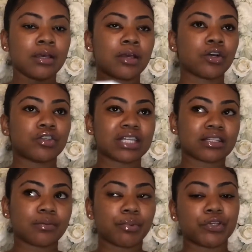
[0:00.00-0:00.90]
because at
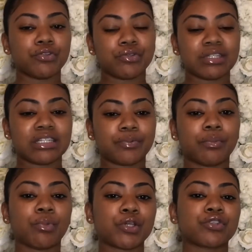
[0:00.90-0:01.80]
some point you do need to put
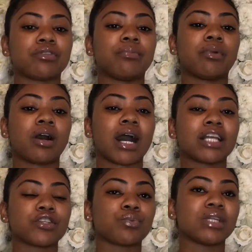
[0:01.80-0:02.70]
moisture in, but I
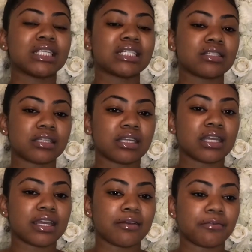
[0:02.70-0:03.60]
just wanted to see if